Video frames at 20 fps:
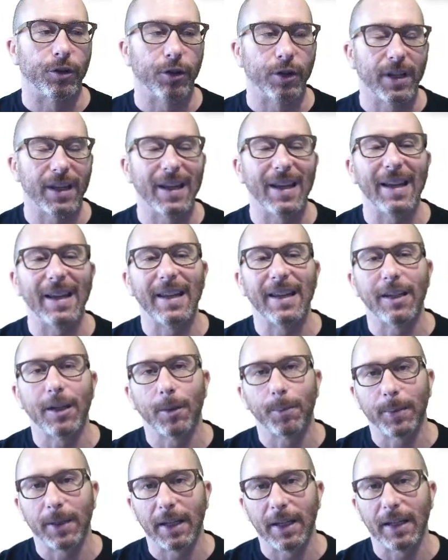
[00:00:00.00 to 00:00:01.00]
You're going to end
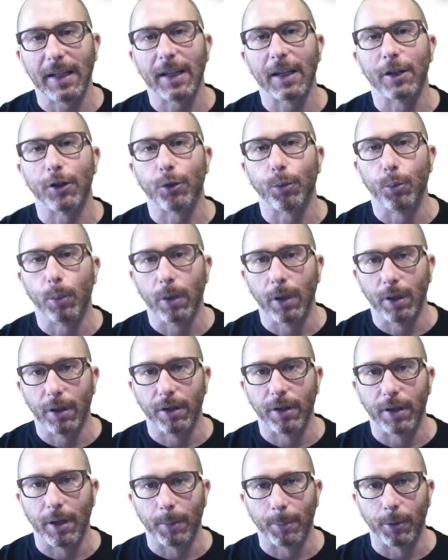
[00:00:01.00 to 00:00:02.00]
up getting a
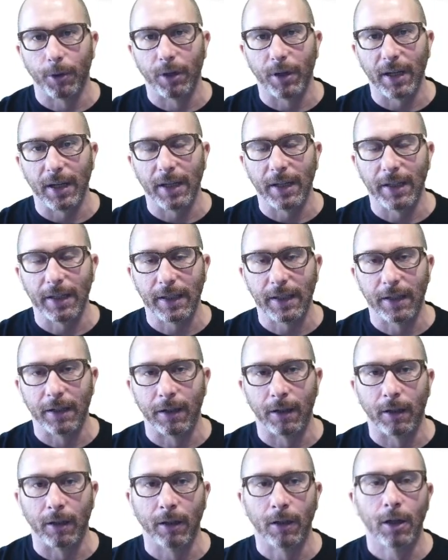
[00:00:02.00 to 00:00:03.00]
Twillo number in here,